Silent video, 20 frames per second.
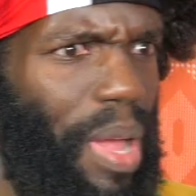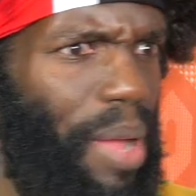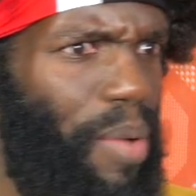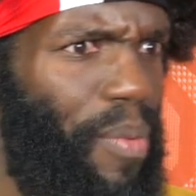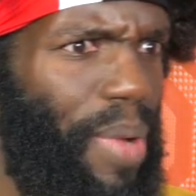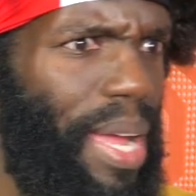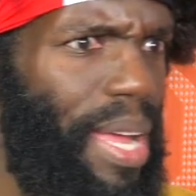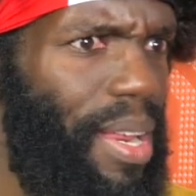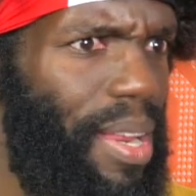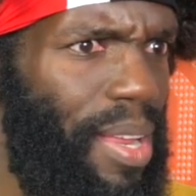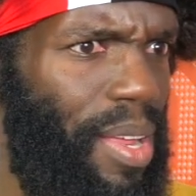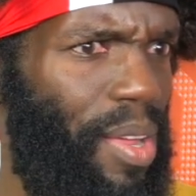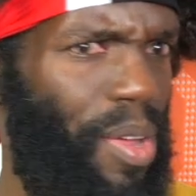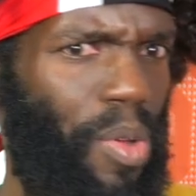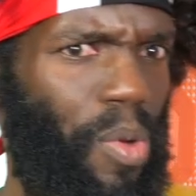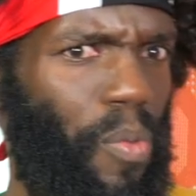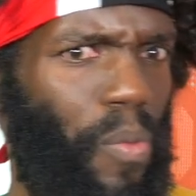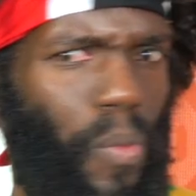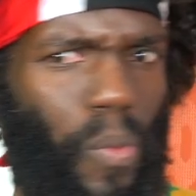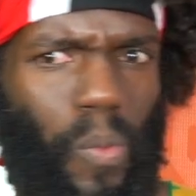
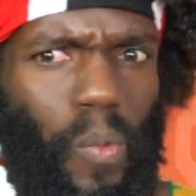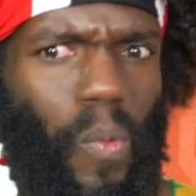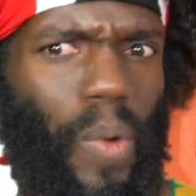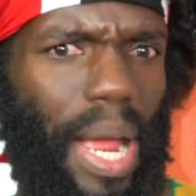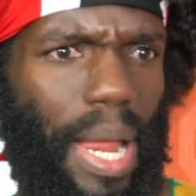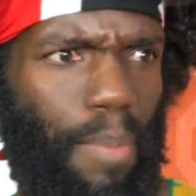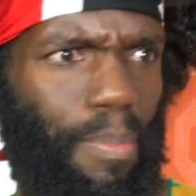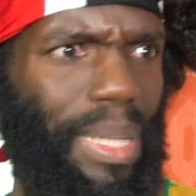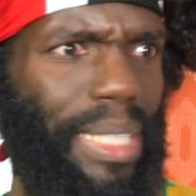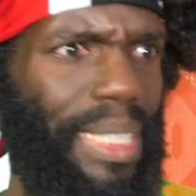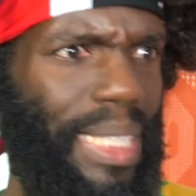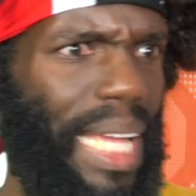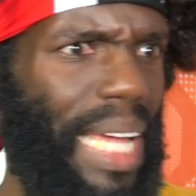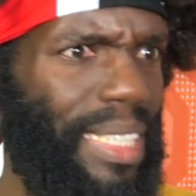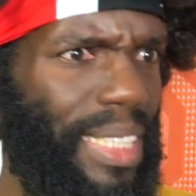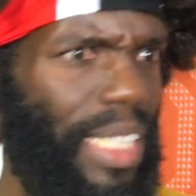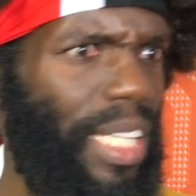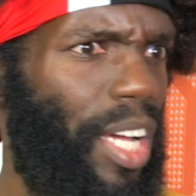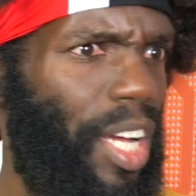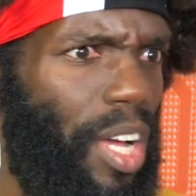Well, Mr.
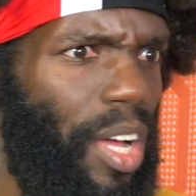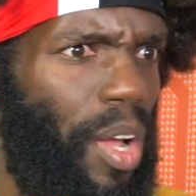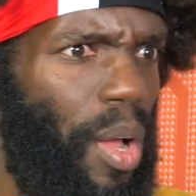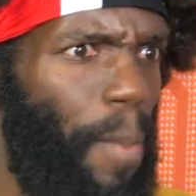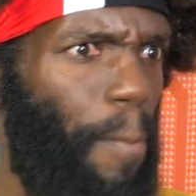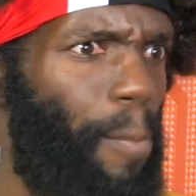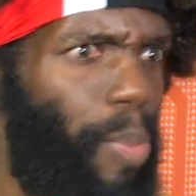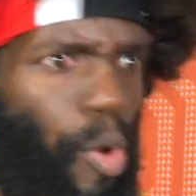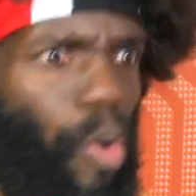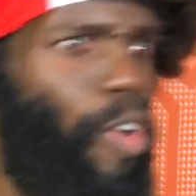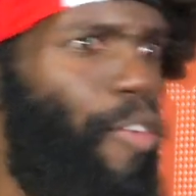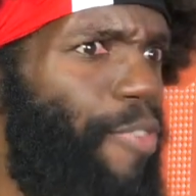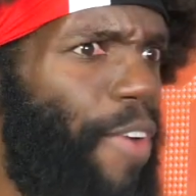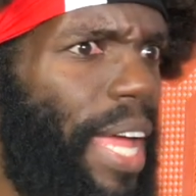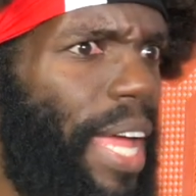S.E.A, prove